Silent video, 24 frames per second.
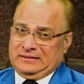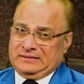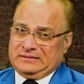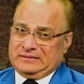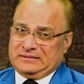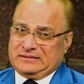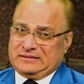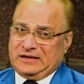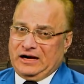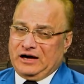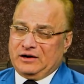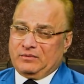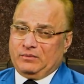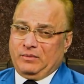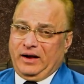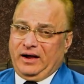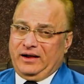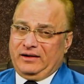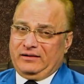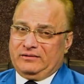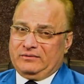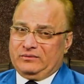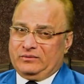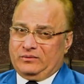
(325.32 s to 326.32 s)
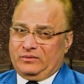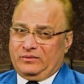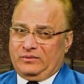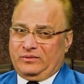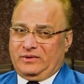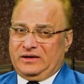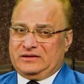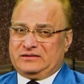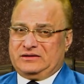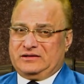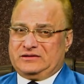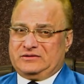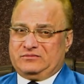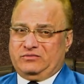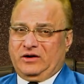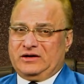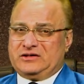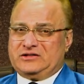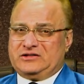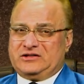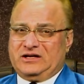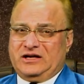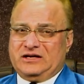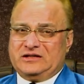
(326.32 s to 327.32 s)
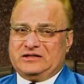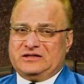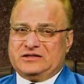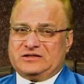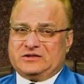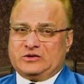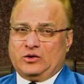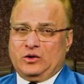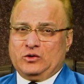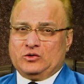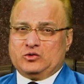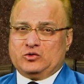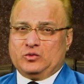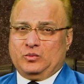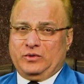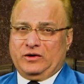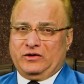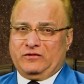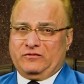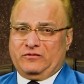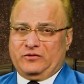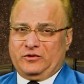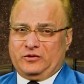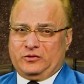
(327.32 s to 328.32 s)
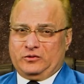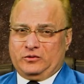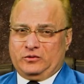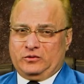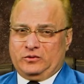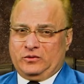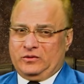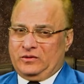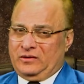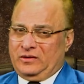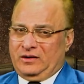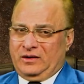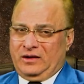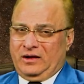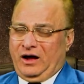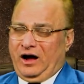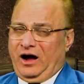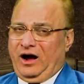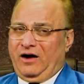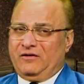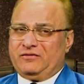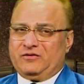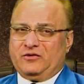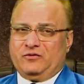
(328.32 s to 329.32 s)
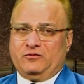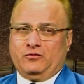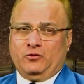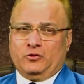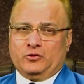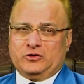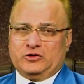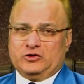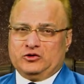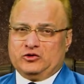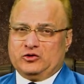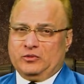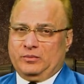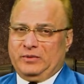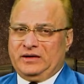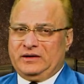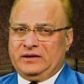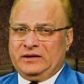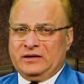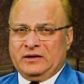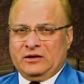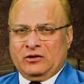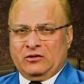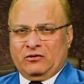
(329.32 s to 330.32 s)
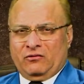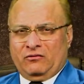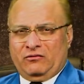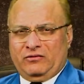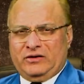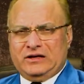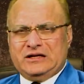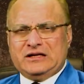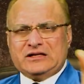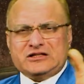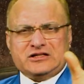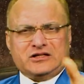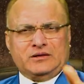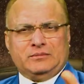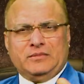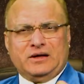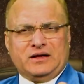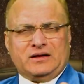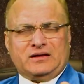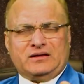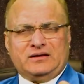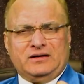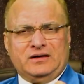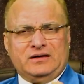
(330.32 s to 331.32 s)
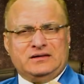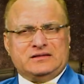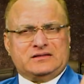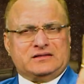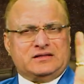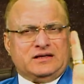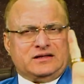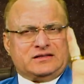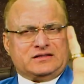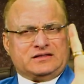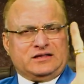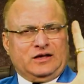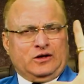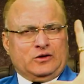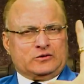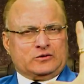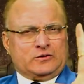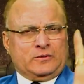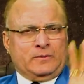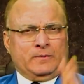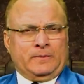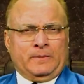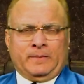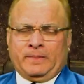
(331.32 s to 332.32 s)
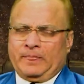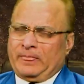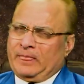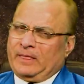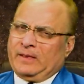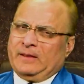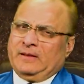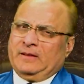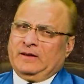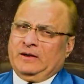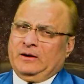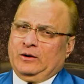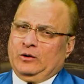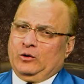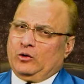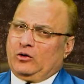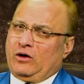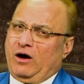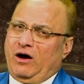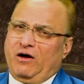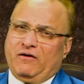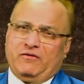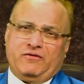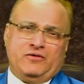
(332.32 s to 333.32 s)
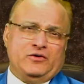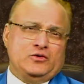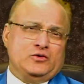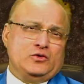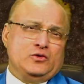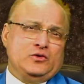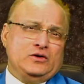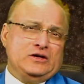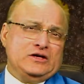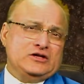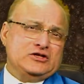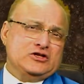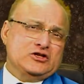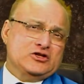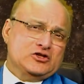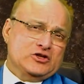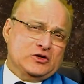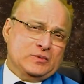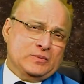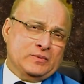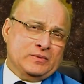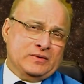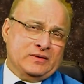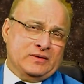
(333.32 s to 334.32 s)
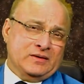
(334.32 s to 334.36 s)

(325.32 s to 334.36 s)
stand by what the, what change is going to bring for you after 14th of May. Venus and Mercury in 6th house. Look after your relationship.